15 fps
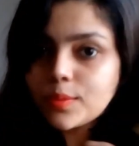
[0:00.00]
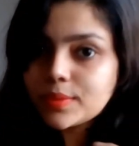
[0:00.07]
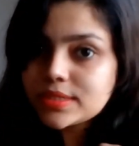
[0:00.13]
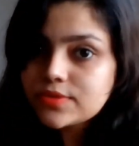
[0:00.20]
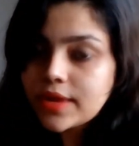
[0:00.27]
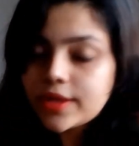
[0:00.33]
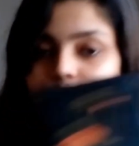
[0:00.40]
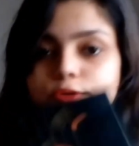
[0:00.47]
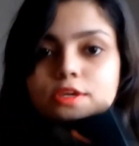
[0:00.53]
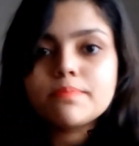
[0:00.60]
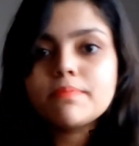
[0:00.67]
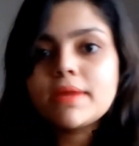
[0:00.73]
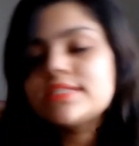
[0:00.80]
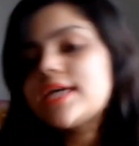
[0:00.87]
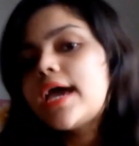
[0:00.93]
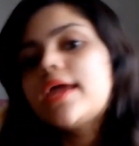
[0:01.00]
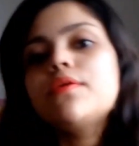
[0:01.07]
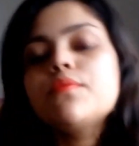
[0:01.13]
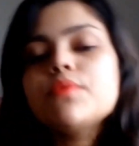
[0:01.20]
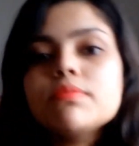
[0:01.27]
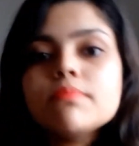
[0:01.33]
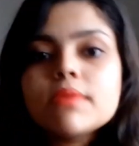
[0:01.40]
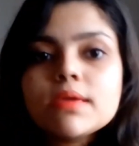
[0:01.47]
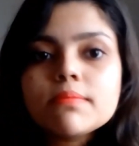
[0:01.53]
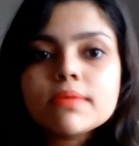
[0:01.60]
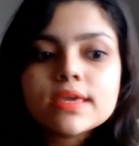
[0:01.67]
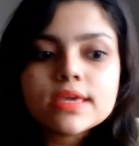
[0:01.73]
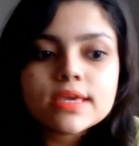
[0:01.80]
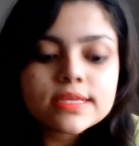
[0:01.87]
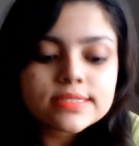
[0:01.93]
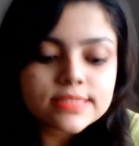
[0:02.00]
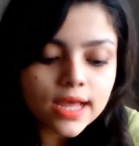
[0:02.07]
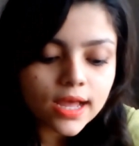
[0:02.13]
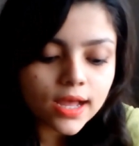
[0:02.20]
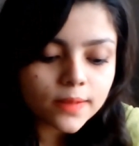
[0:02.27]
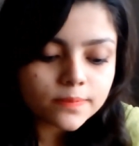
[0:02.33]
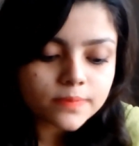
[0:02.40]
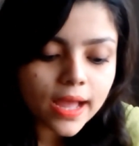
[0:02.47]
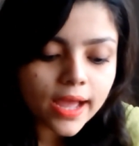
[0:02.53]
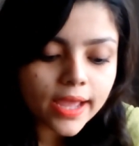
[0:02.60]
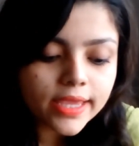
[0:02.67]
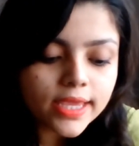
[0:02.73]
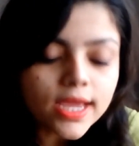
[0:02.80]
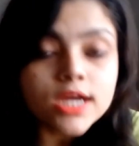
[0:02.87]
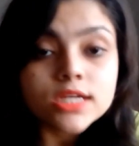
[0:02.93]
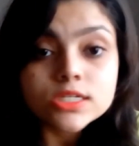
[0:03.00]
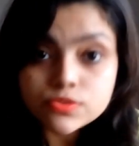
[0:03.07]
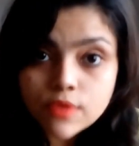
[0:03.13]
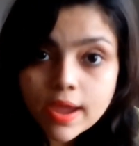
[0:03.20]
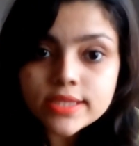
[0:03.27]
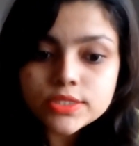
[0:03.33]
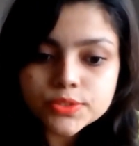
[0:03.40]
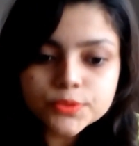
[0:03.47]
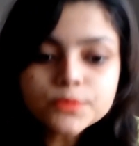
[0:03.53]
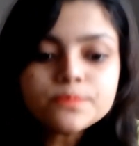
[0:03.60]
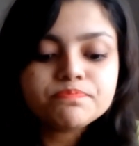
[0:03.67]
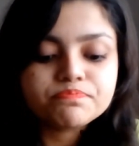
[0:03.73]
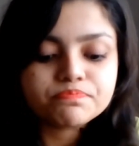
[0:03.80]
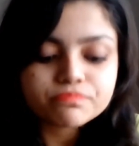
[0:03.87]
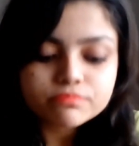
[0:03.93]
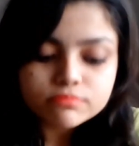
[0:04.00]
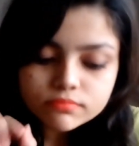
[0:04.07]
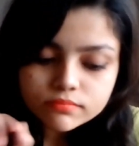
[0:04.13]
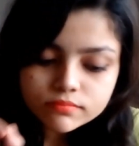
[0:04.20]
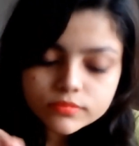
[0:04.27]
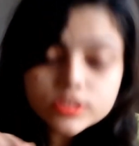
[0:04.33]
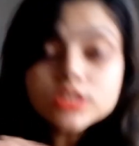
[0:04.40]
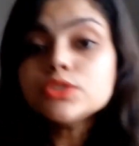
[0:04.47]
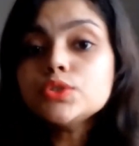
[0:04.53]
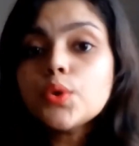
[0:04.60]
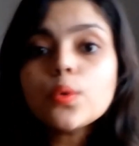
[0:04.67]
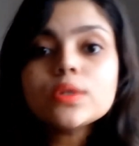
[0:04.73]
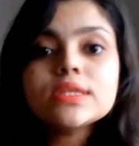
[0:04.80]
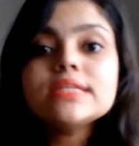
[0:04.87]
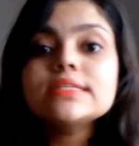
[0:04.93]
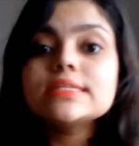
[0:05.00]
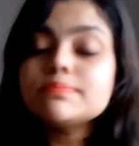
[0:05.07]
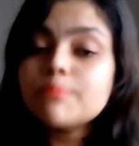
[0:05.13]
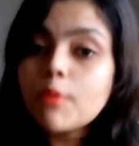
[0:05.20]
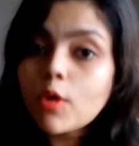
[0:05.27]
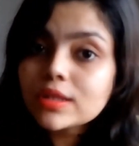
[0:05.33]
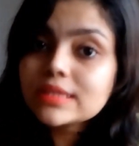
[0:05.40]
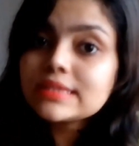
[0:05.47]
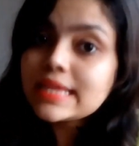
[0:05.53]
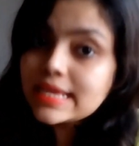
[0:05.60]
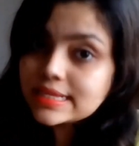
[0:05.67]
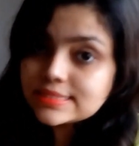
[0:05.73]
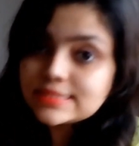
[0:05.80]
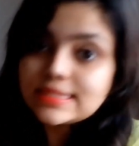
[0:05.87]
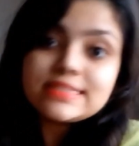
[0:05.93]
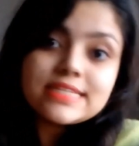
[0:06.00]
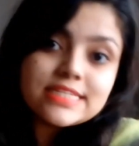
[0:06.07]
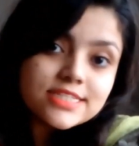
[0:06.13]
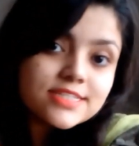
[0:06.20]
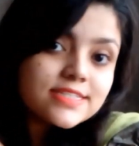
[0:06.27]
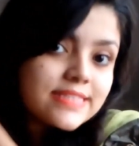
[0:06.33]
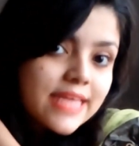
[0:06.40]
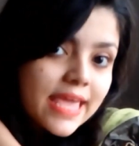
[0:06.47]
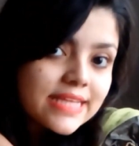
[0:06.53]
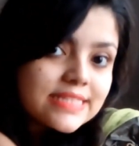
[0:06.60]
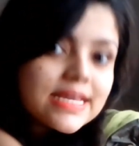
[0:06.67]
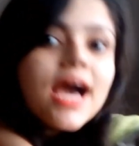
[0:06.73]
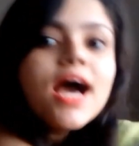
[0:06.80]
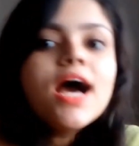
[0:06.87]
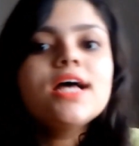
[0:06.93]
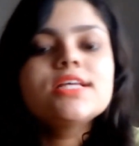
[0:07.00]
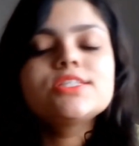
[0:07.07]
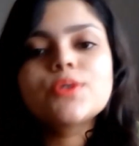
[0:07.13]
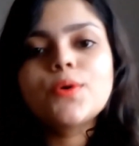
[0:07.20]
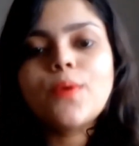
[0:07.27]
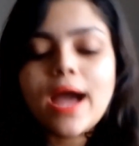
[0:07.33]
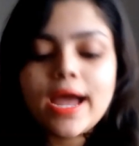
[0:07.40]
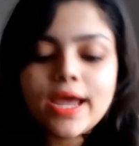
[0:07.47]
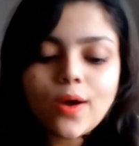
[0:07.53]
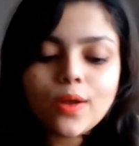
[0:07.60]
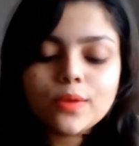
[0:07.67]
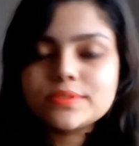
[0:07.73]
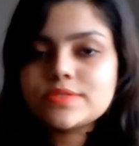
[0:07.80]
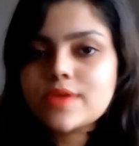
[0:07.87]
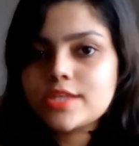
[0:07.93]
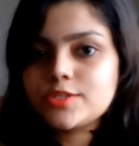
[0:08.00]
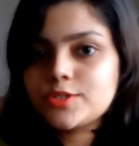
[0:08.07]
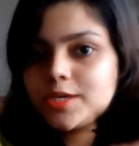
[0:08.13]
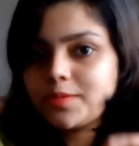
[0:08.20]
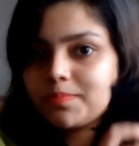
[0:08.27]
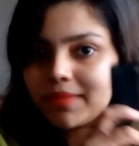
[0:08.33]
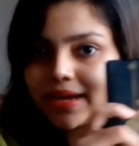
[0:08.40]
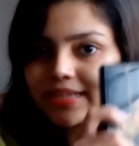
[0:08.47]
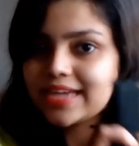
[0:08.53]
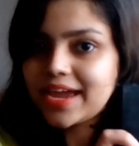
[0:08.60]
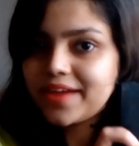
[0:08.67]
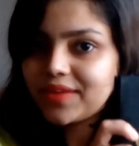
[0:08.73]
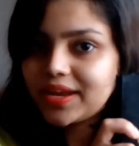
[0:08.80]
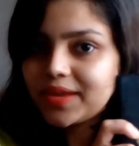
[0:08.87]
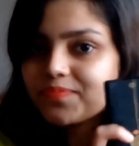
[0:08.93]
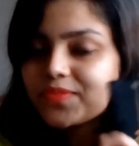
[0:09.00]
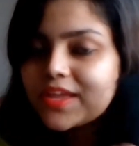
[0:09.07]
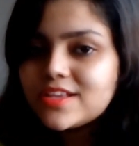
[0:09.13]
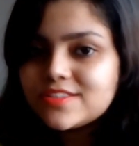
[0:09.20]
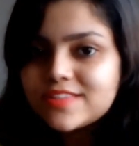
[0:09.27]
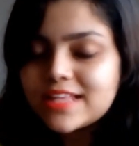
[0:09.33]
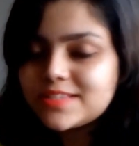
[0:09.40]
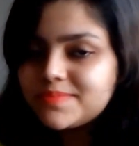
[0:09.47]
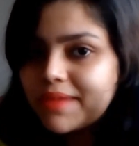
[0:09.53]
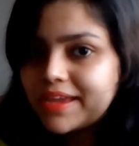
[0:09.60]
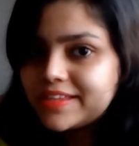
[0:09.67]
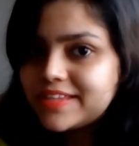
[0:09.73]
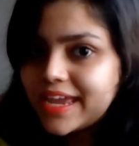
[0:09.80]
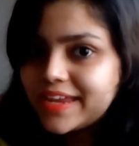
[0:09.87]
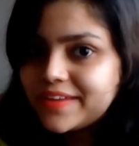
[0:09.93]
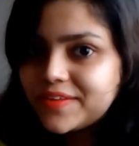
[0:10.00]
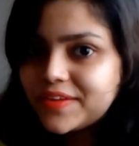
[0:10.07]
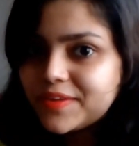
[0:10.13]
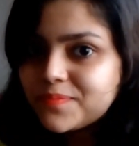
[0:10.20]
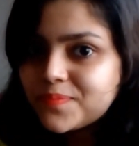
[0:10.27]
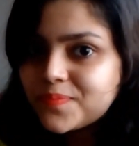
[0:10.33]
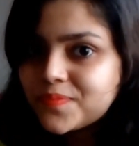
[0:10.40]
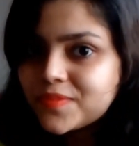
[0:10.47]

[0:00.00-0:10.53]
always try to keep my diary with me because I try to note the important things the teacher said. So I always try to keep my diary. That's my diary.